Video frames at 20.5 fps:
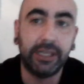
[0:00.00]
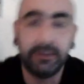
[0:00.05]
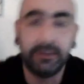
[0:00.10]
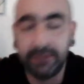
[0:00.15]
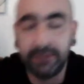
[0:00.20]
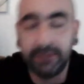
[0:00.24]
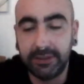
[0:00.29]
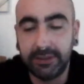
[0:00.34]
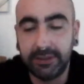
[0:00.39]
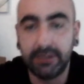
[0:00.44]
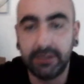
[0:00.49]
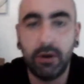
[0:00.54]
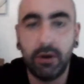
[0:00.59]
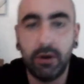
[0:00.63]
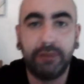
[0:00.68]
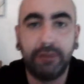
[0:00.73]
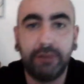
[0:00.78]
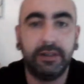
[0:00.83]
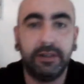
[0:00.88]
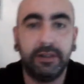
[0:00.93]
and it's an
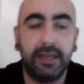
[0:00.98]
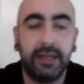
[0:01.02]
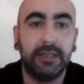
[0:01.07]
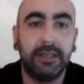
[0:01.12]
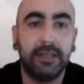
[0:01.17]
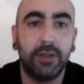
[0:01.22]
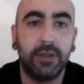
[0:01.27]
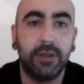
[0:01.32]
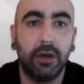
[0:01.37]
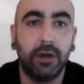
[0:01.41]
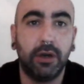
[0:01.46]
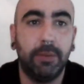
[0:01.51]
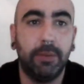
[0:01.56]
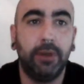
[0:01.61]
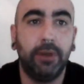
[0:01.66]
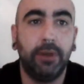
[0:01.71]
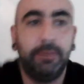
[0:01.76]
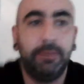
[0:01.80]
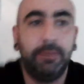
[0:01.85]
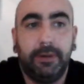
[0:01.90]
awful thing to talk
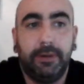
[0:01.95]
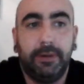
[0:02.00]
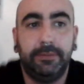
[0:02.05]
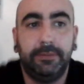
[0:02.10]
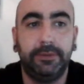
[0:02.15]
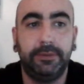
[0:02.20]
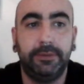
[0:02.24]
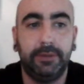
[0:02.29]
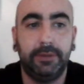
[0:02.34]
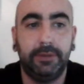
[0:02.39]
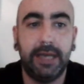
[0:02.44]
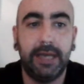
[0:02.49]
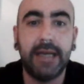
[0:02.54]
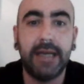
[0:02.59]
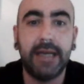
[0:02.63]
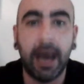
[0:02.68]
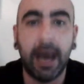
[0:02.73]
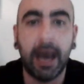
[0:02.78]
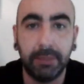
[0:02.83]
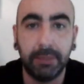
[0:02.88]
about, but
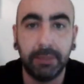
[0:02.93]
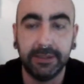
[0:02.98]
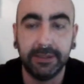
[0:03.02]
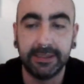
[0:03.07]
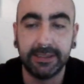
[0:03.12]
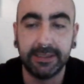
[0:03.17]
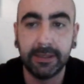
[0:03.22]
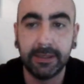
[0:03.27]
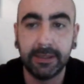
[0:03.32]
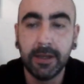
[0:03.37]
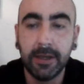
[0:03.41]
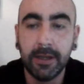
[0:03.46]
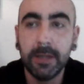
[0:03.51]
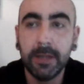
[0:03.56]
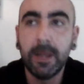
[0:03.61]
it happens.